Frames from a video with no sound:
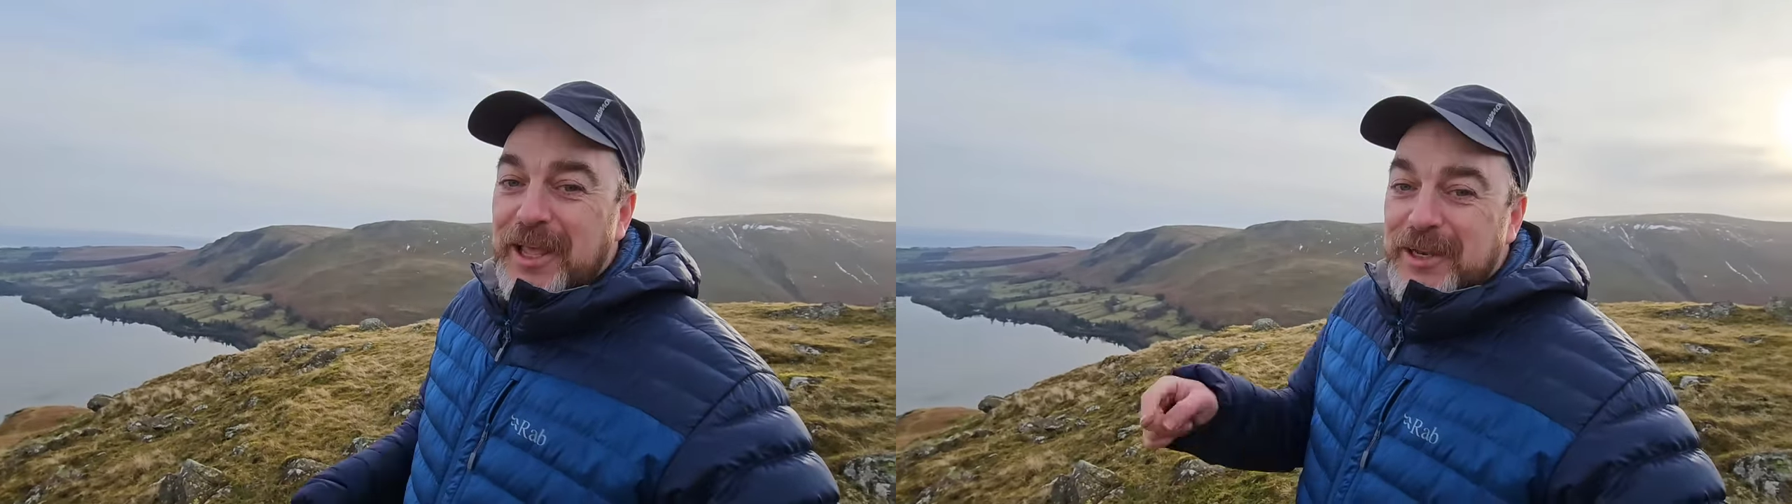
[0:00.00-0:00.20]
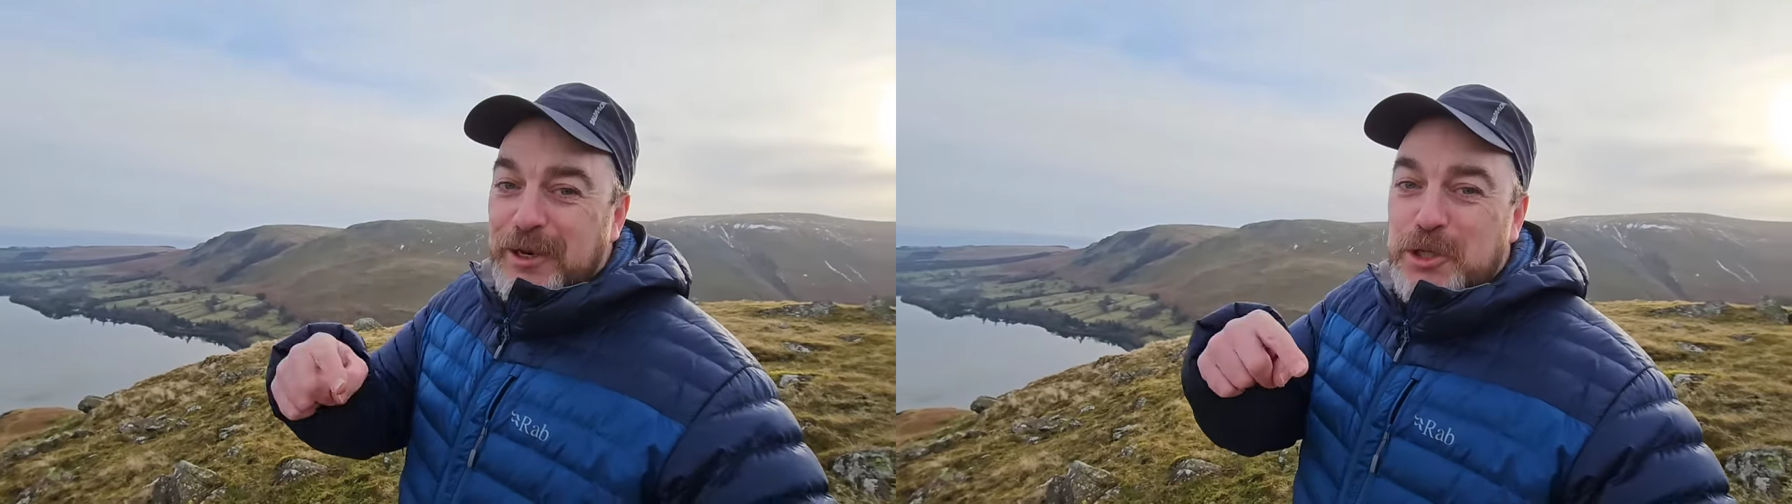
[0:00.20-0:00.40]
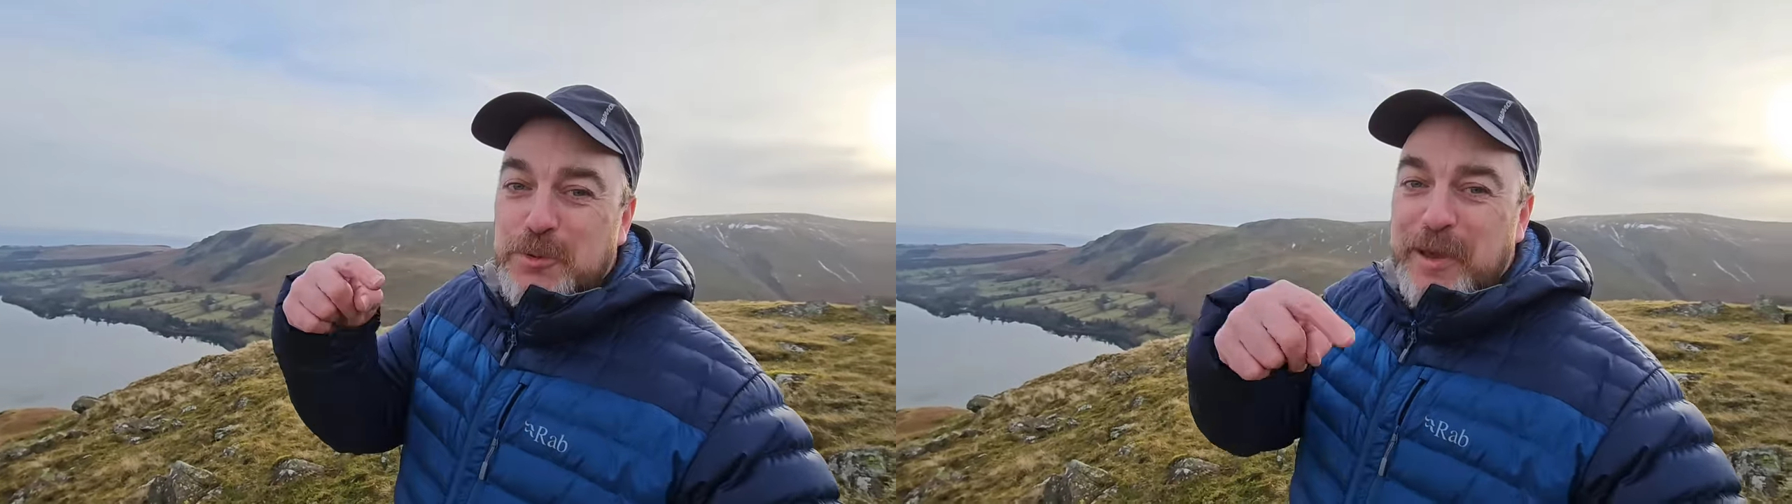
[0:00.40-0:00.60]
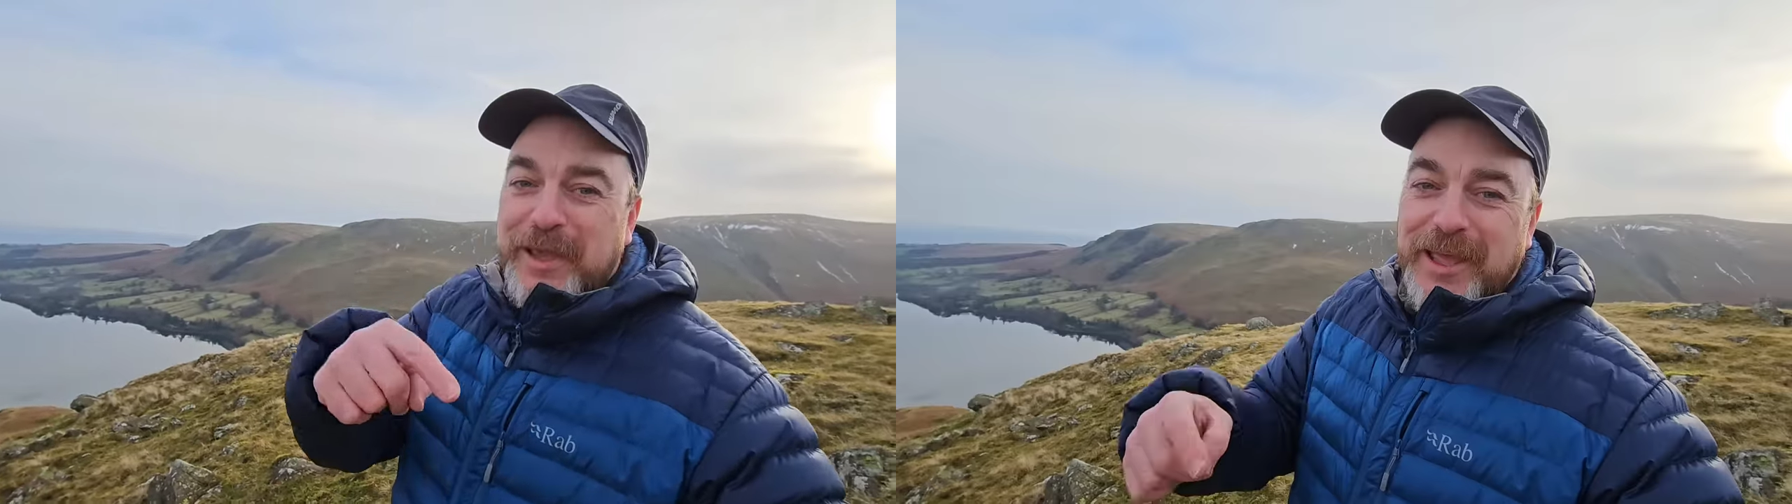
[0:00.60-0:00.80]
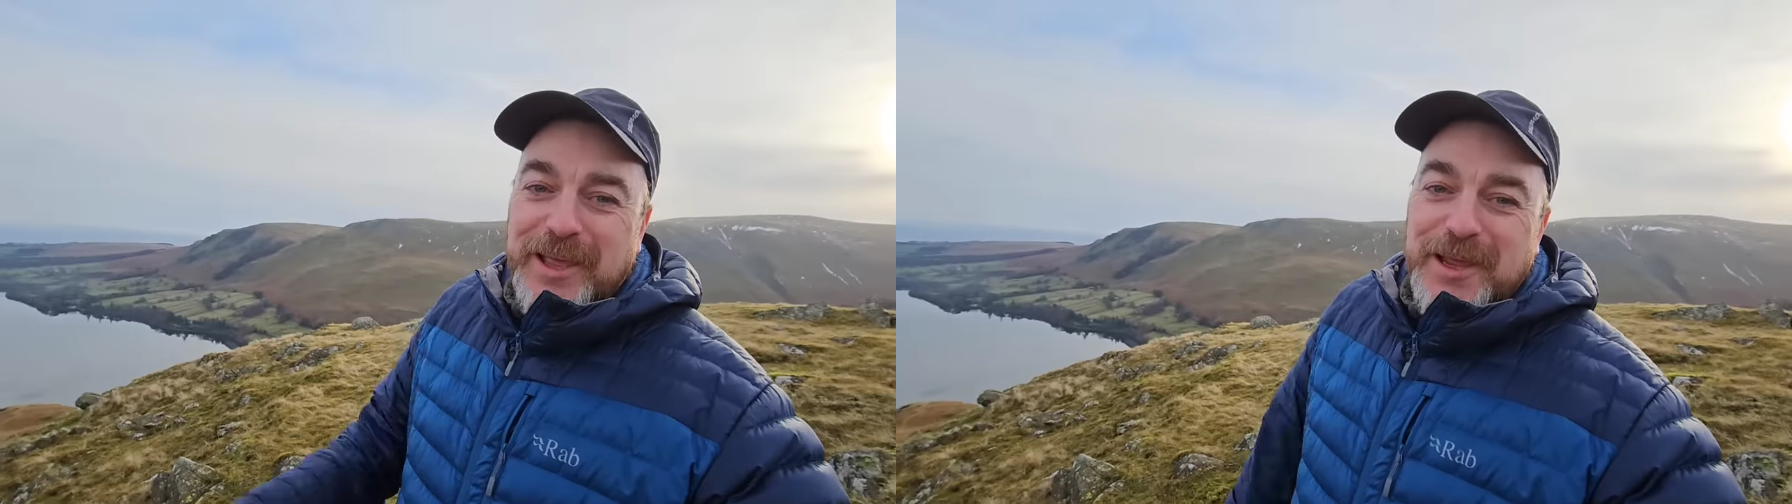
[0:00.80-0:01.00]
Little
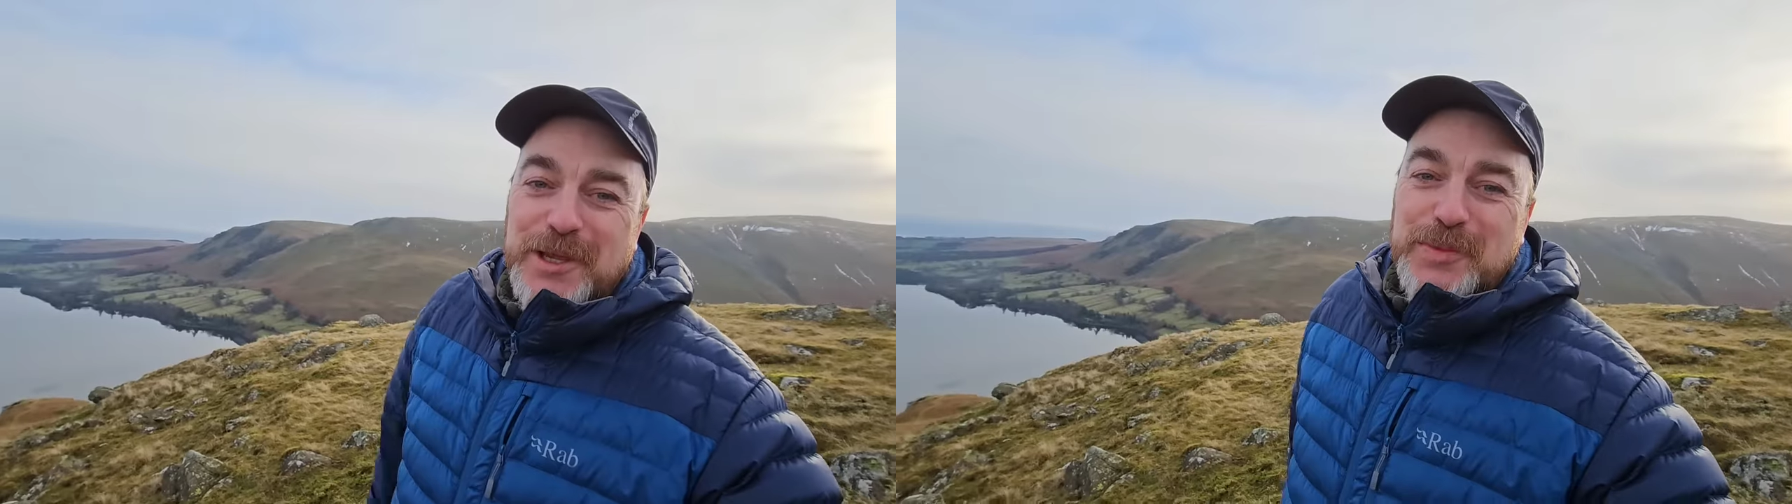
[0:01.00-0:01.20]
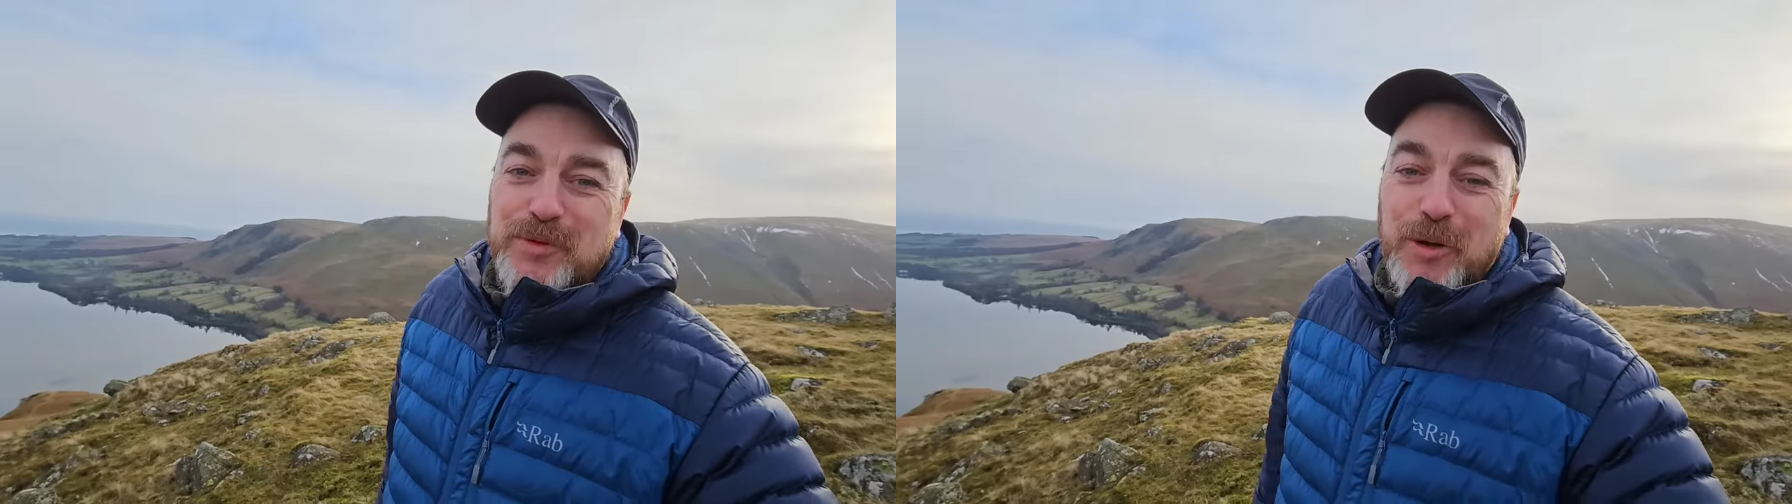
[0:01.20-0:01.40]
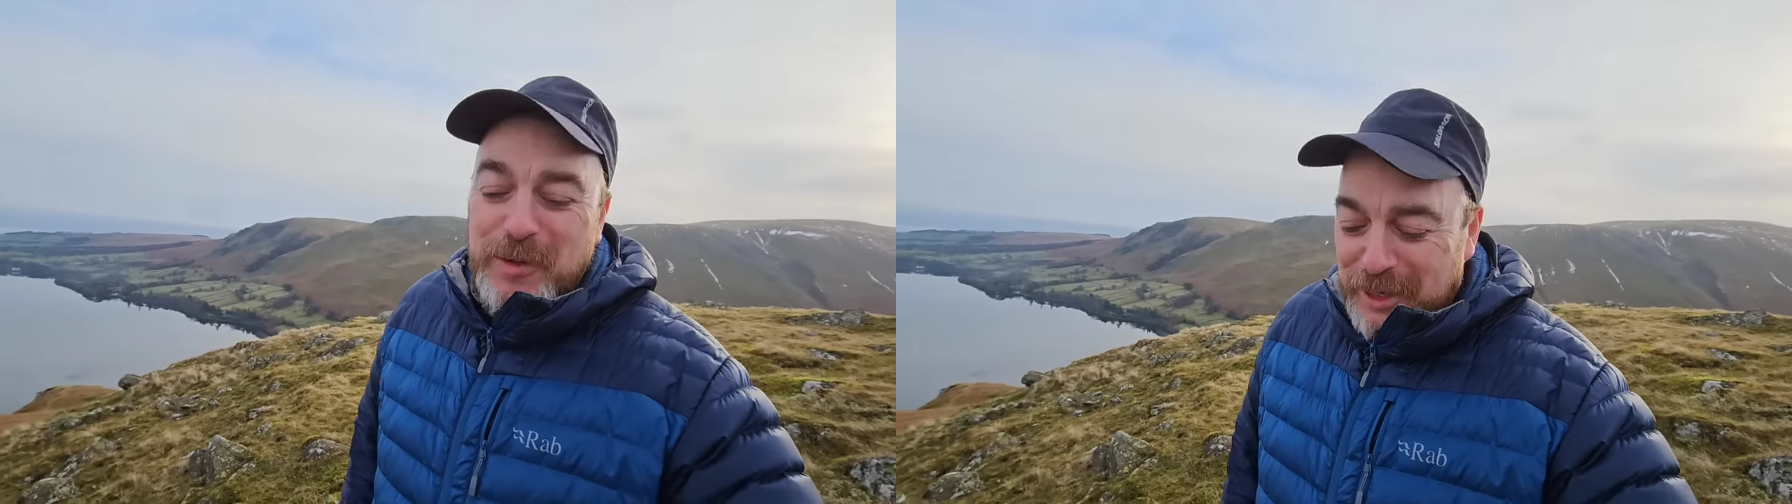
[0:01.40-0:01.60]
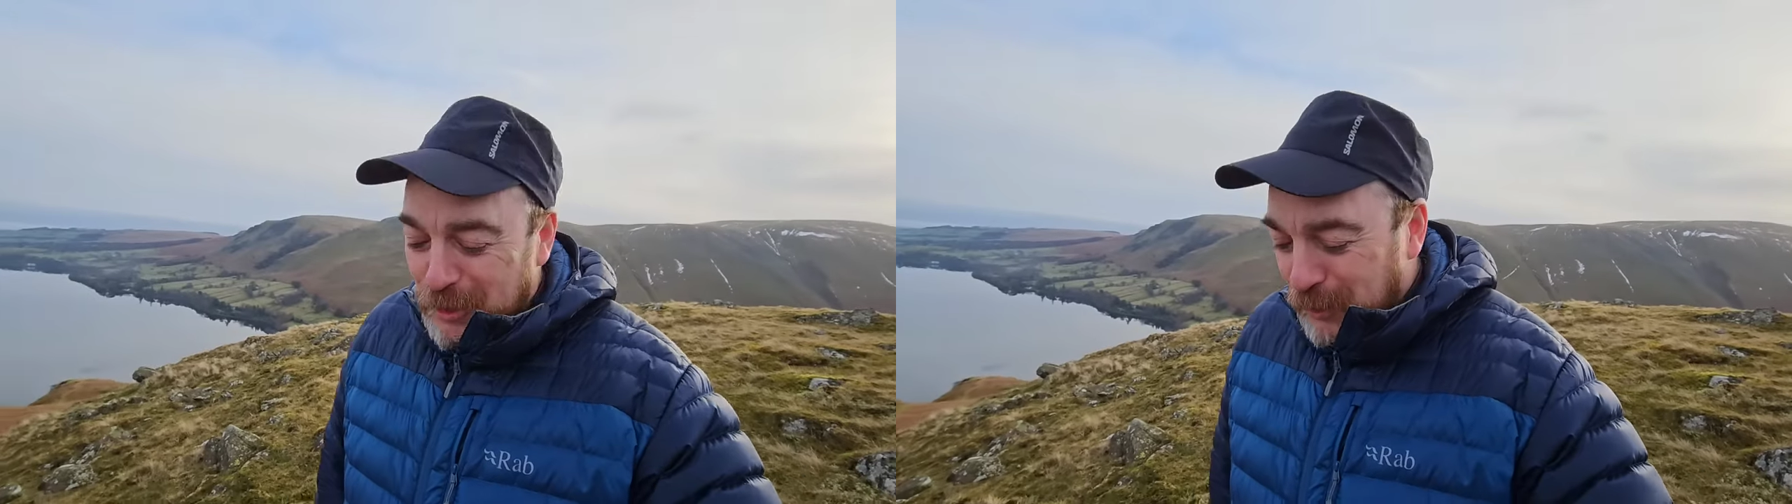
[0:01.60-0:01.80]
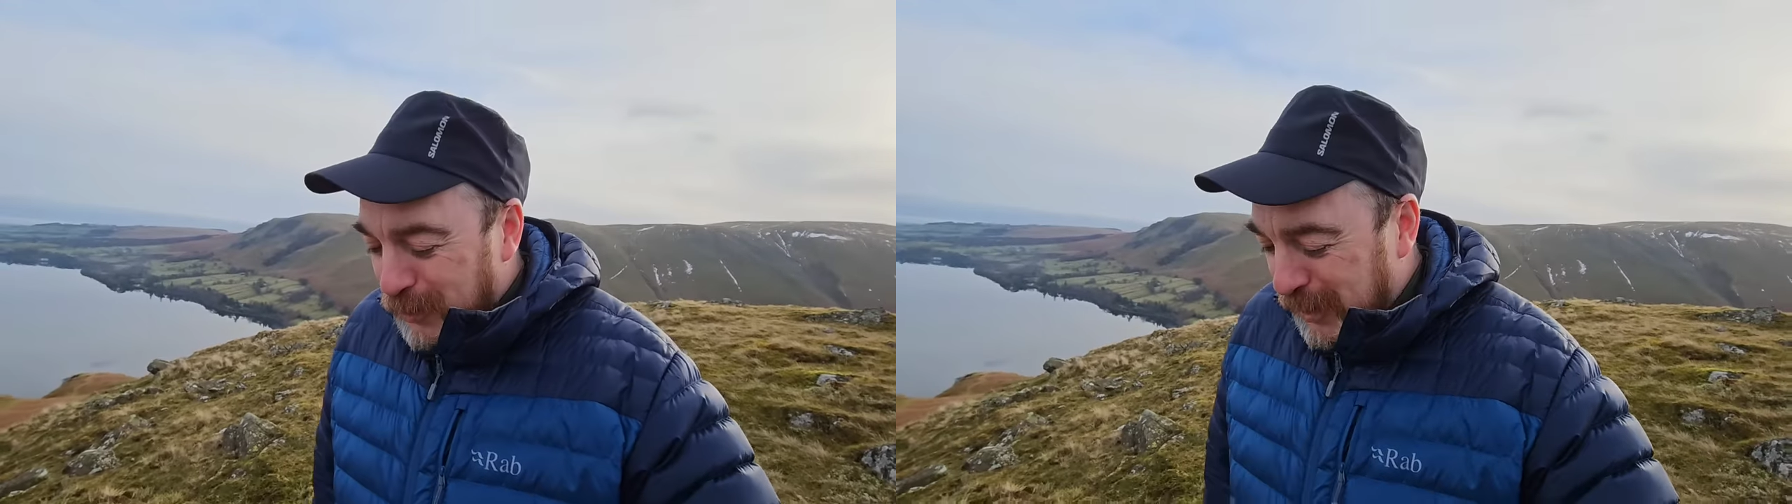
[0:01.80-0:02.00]
Schmick has brought me
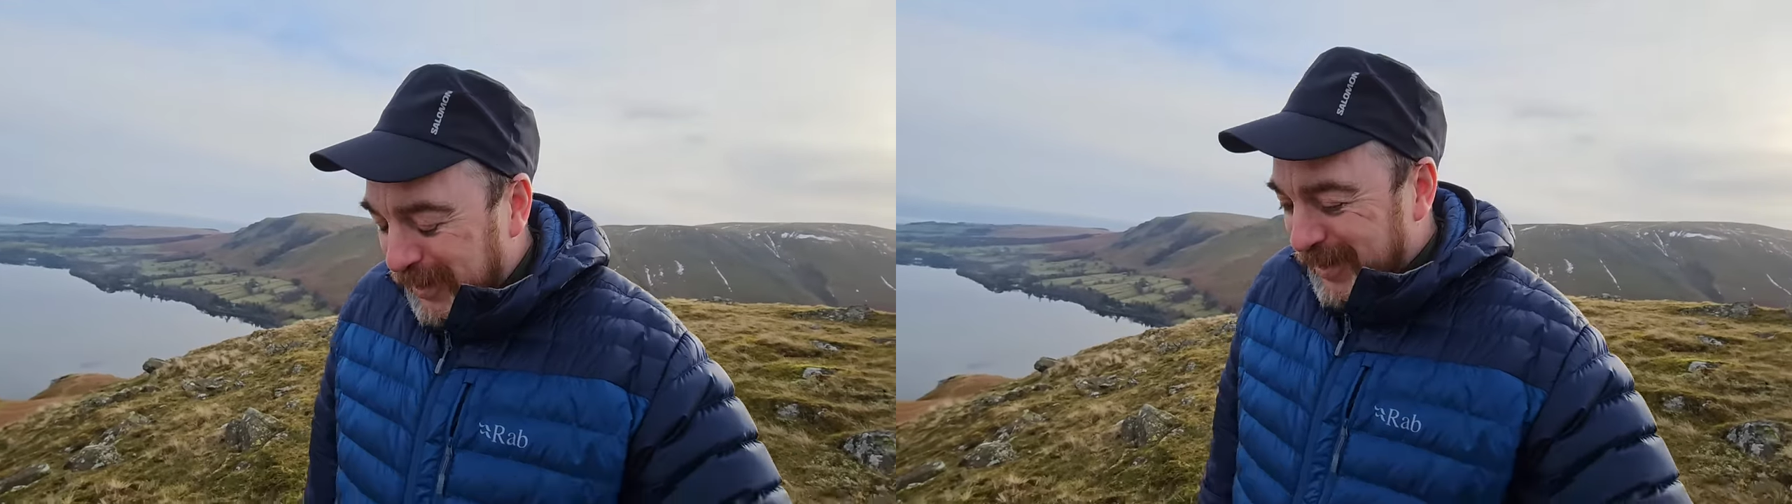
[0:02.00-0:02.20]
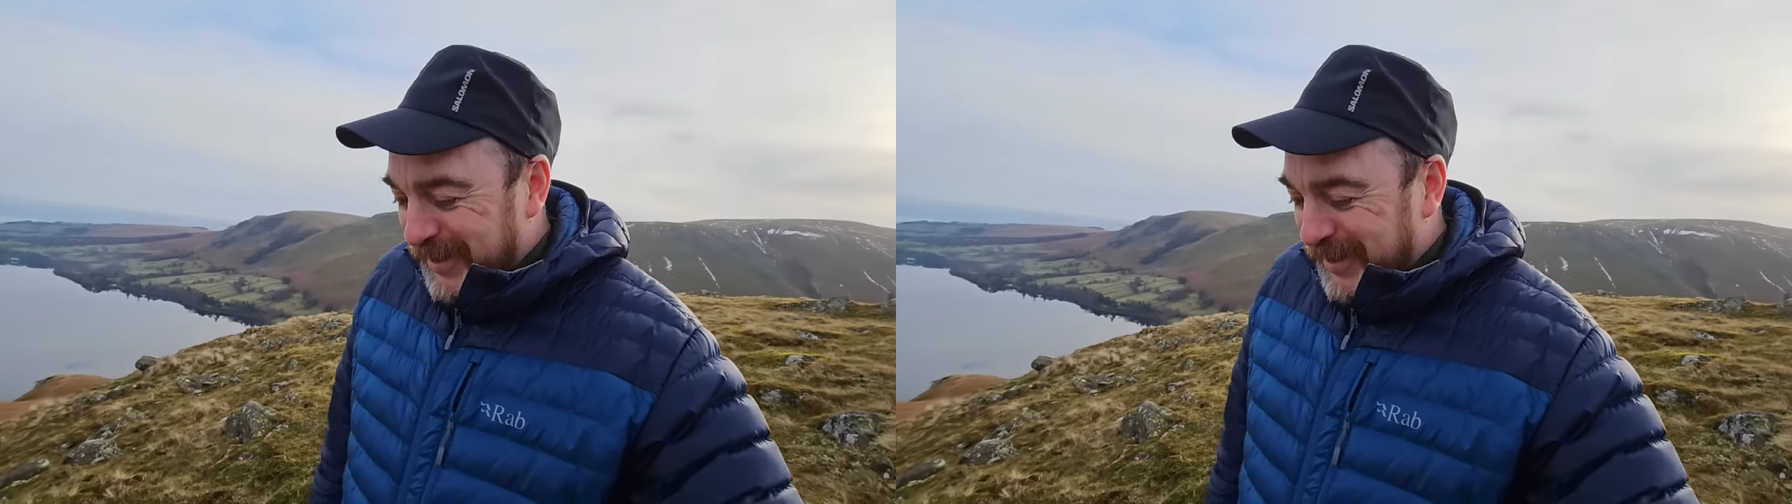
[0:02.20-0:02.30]
good luck.